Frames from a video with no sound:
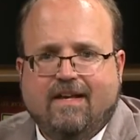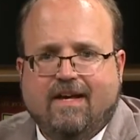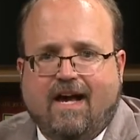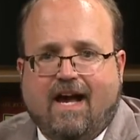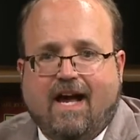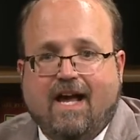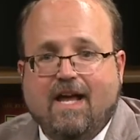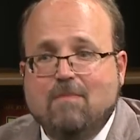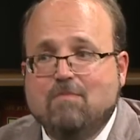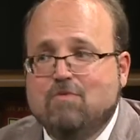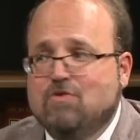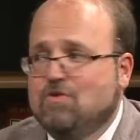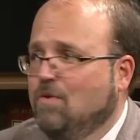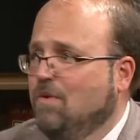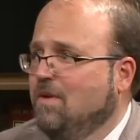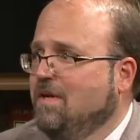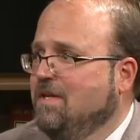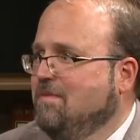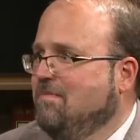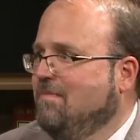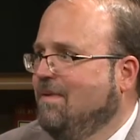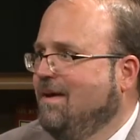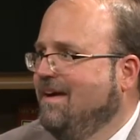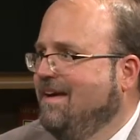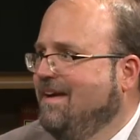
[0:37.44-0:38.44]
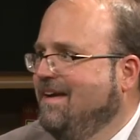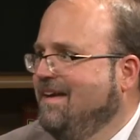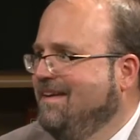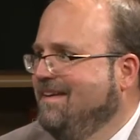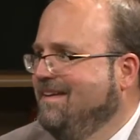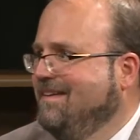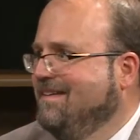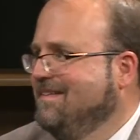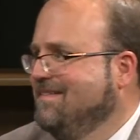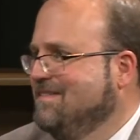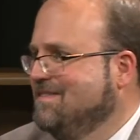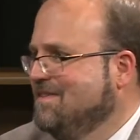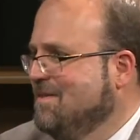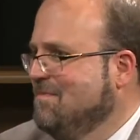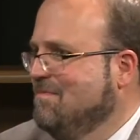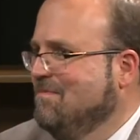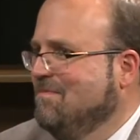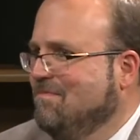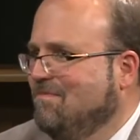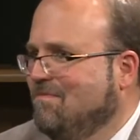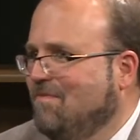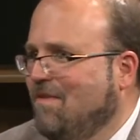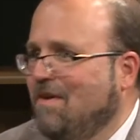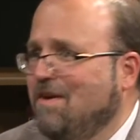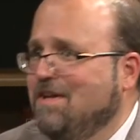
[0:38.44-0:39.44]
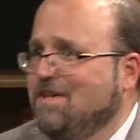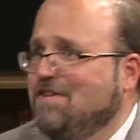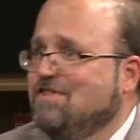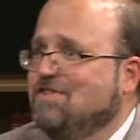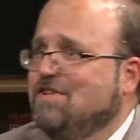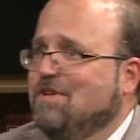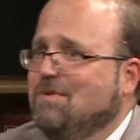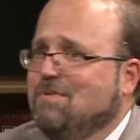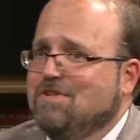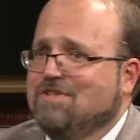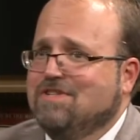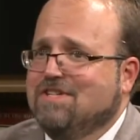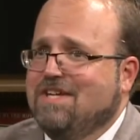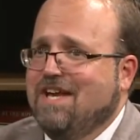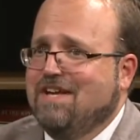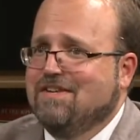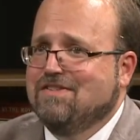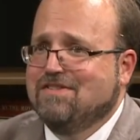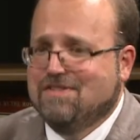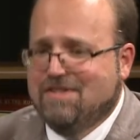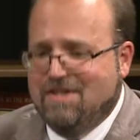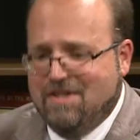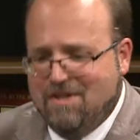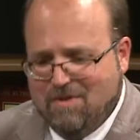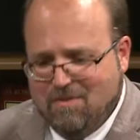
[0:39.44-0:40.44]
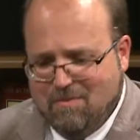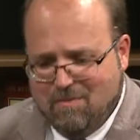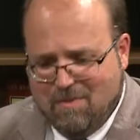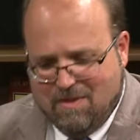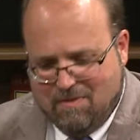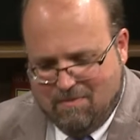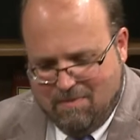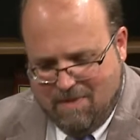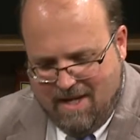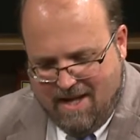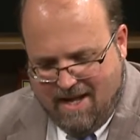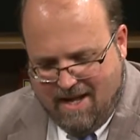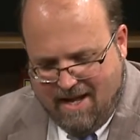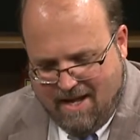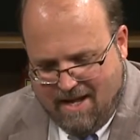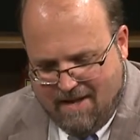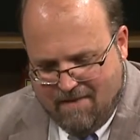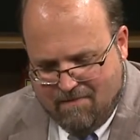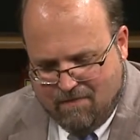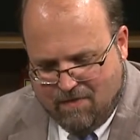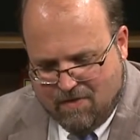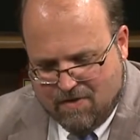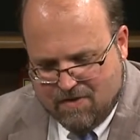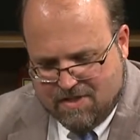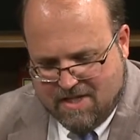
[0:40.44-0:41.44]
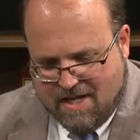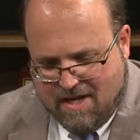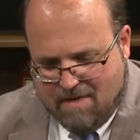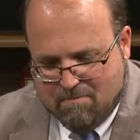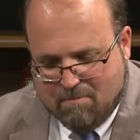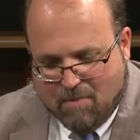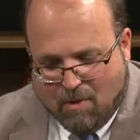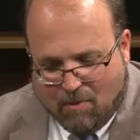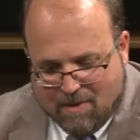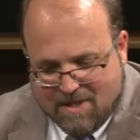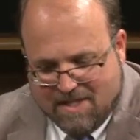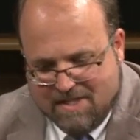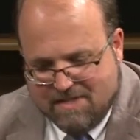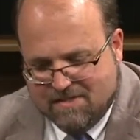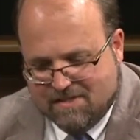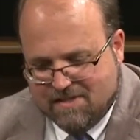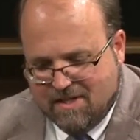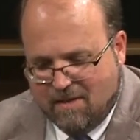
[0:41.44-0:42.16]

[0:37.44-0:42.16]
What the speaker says: I am joined by some very distinguished guests here with me. I first have Maureen